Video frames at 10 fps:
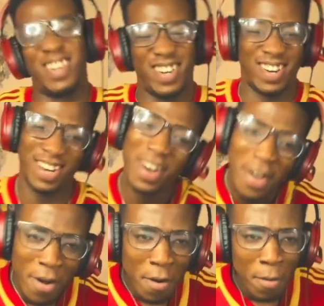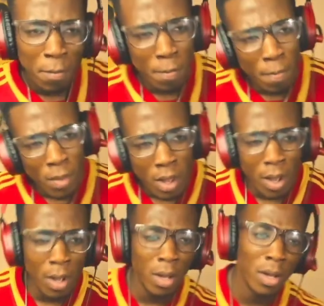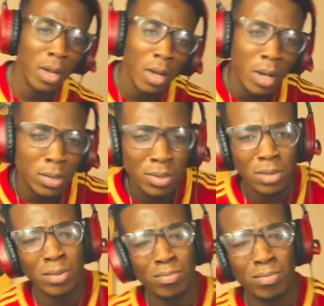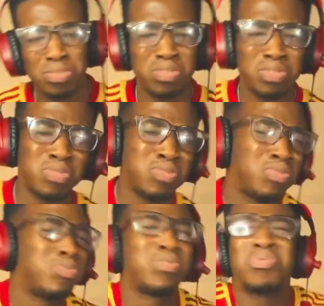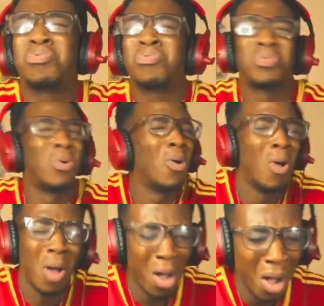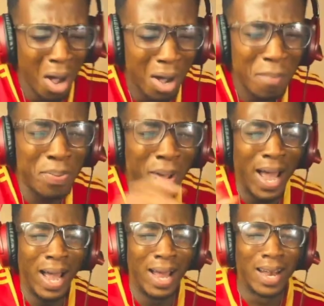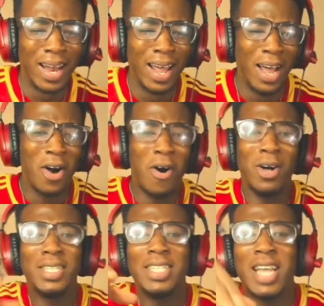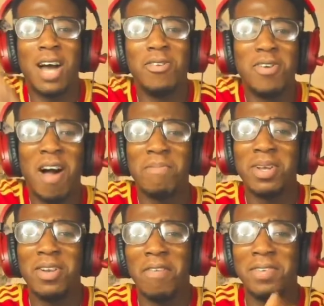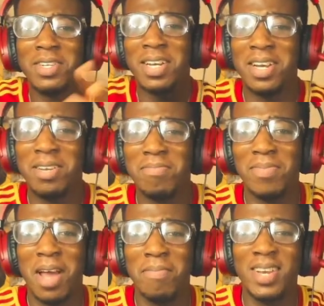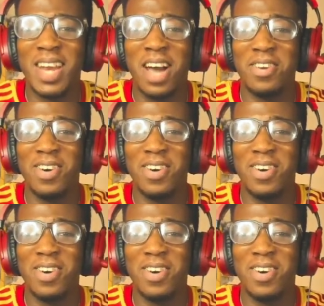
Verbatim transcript: On the down low, I've been loving eminado tangu enzi za maziwa ya nyayo. Yeah. On the down low, I've been loving eminado.